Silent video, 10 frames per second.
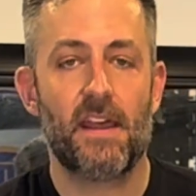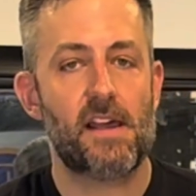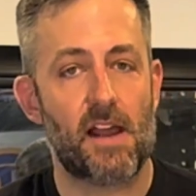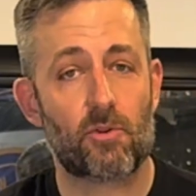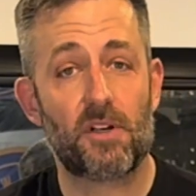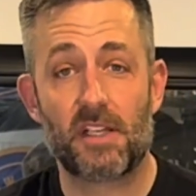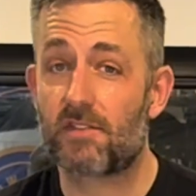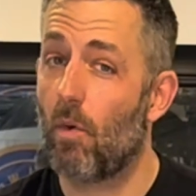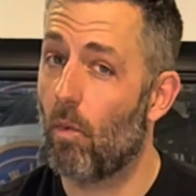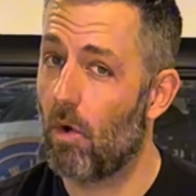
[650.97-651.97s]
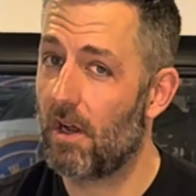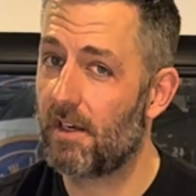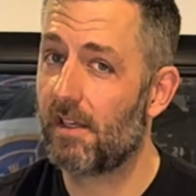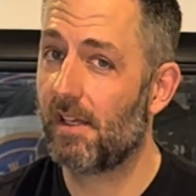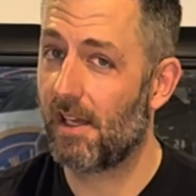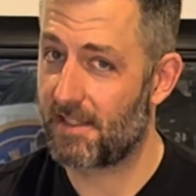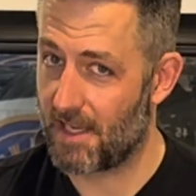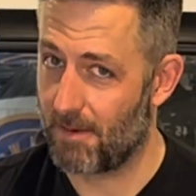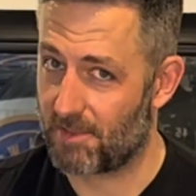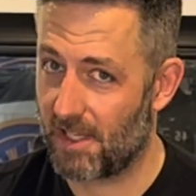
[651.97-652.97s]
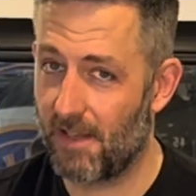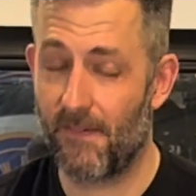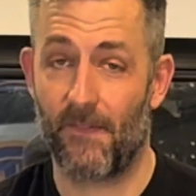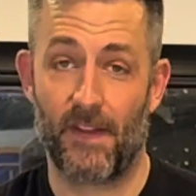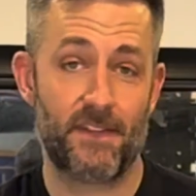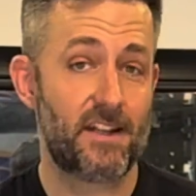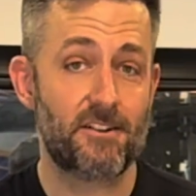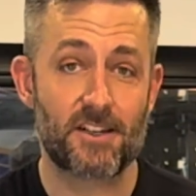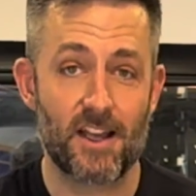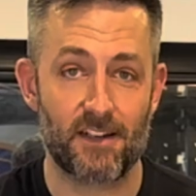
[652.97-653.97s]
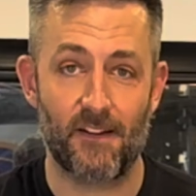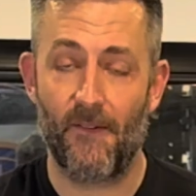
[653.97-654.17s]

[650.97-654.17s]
Everyone gets 1 attempt, and then you're done.